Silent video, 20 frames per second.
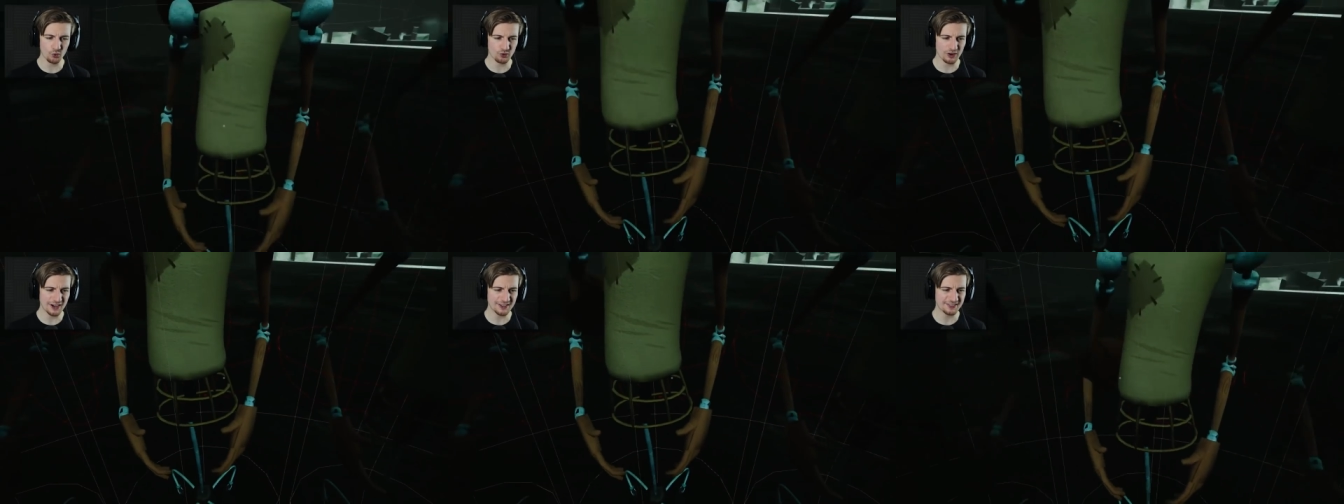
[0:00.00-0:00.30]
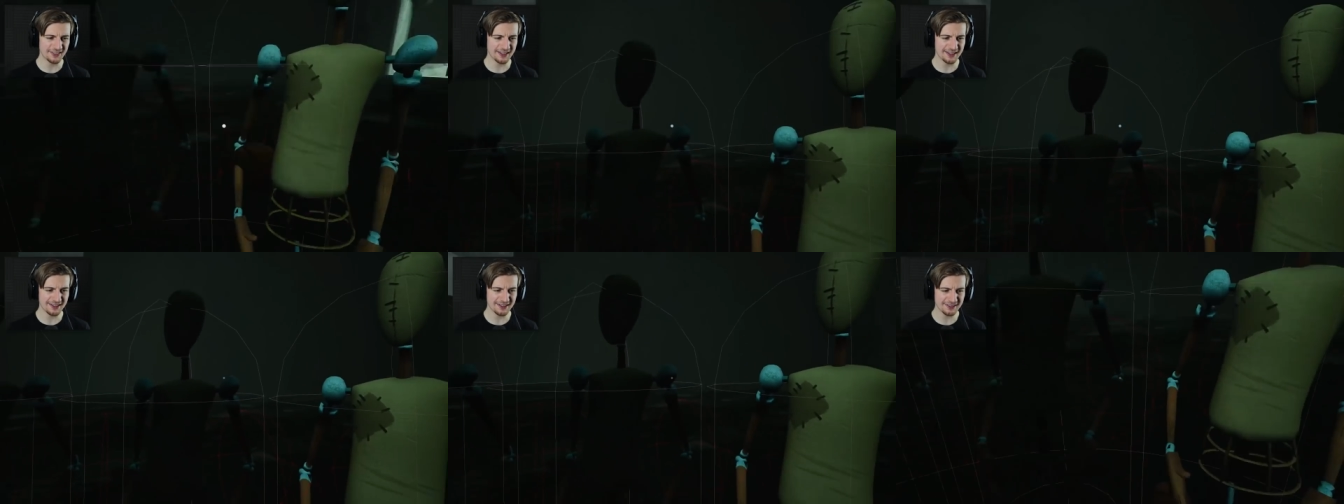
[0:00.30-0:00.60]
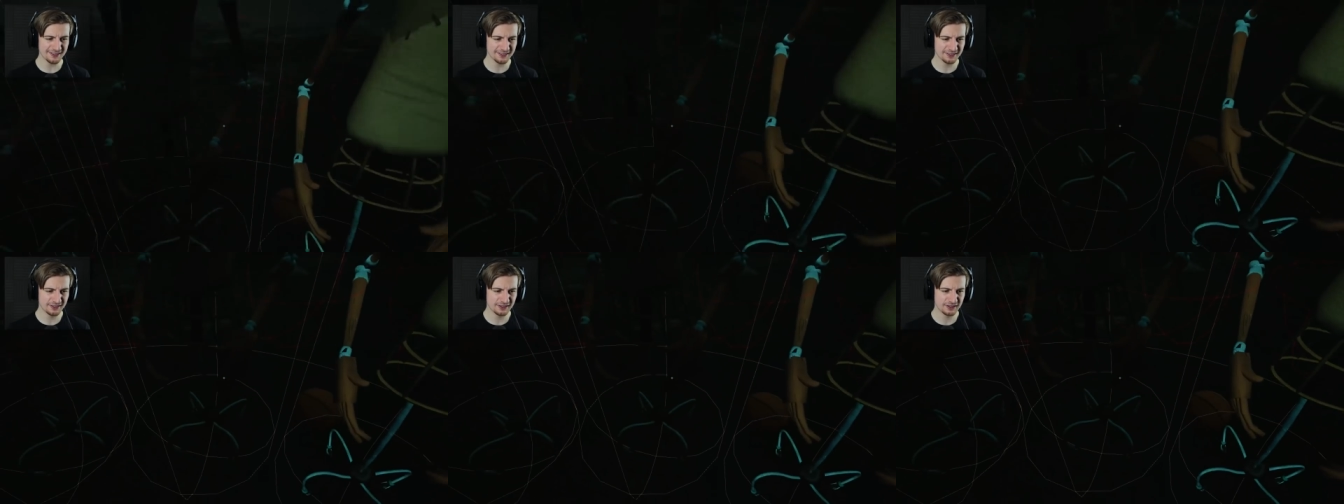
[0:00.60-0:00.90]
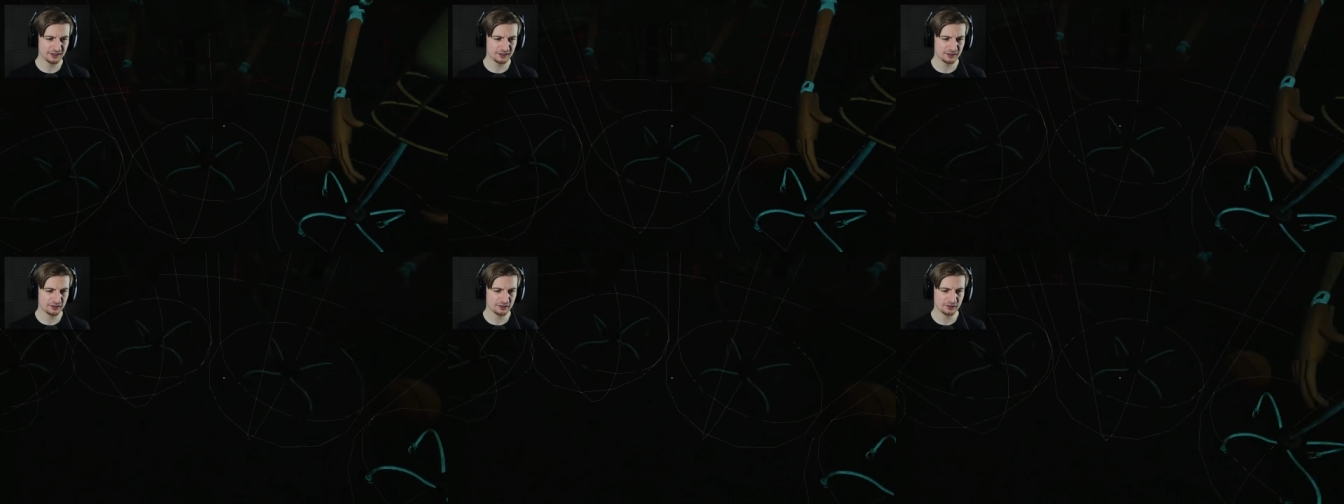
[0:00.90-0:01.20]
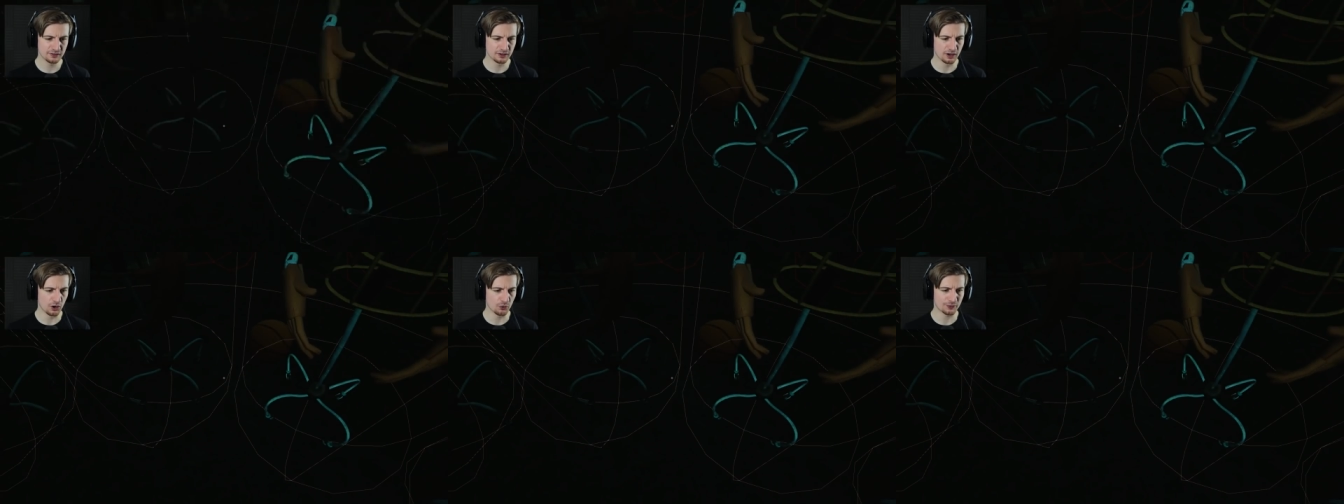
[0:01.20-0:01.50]
right there.
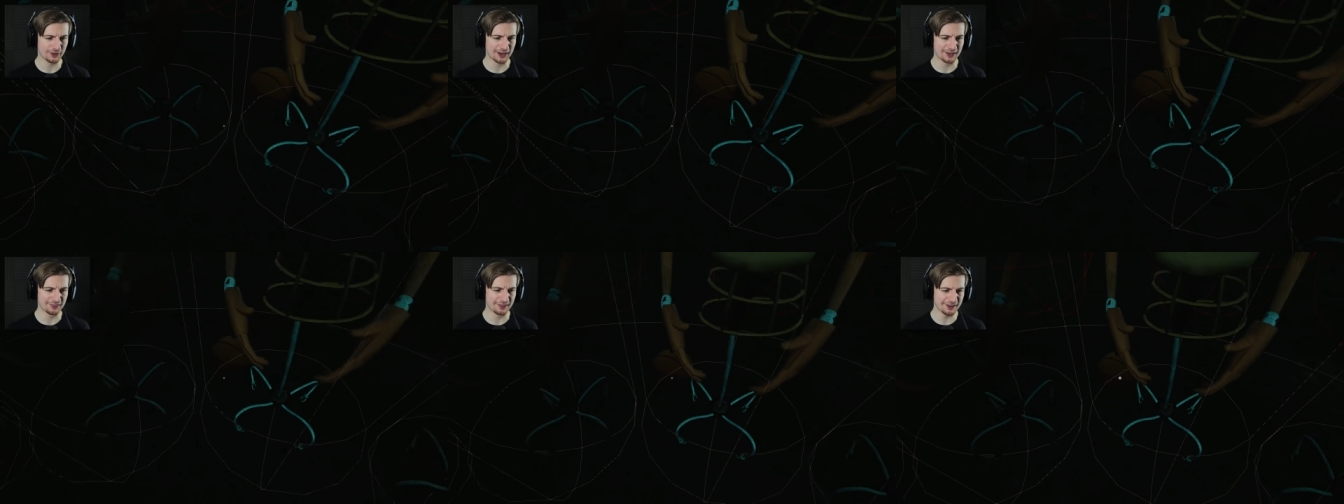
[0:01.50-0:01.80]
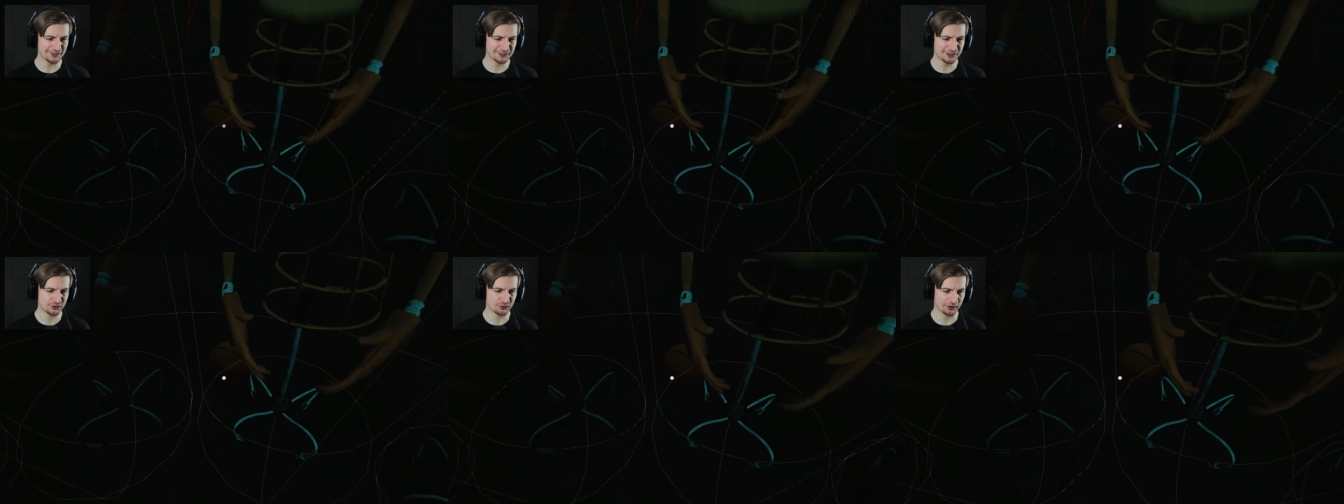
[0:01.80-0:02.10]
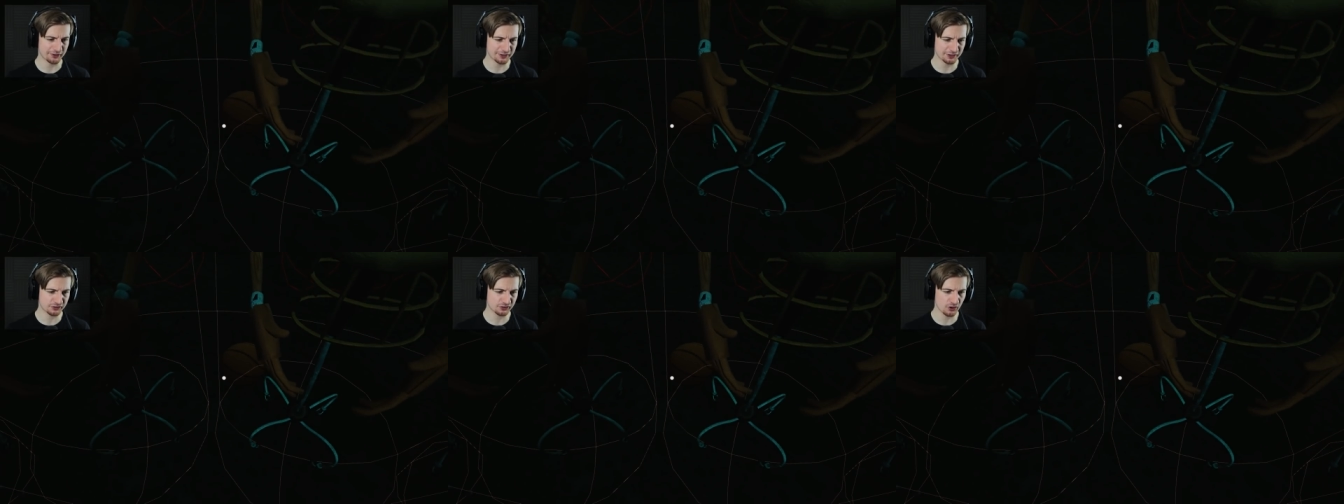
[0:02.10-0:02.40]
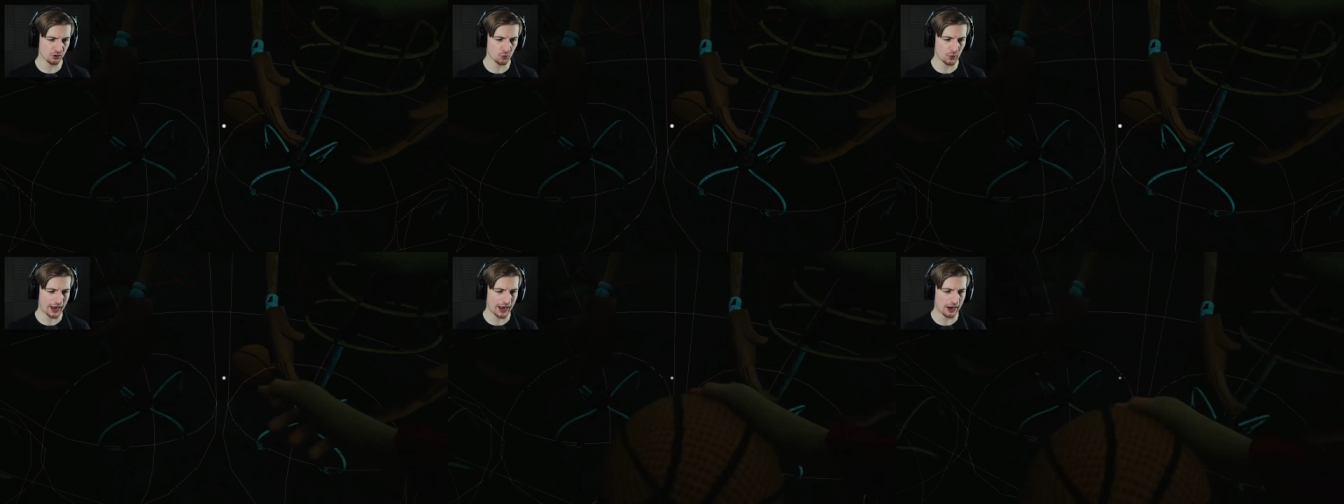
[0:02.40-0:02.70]
Okay, that's interesting. So